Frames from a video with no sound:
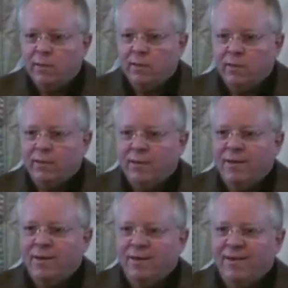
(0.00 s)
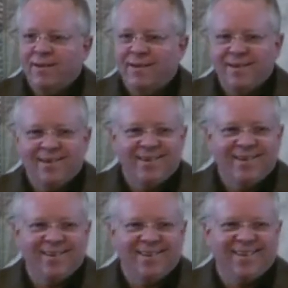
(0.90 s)

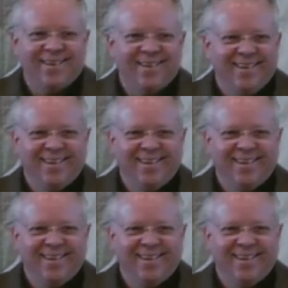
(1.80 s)
The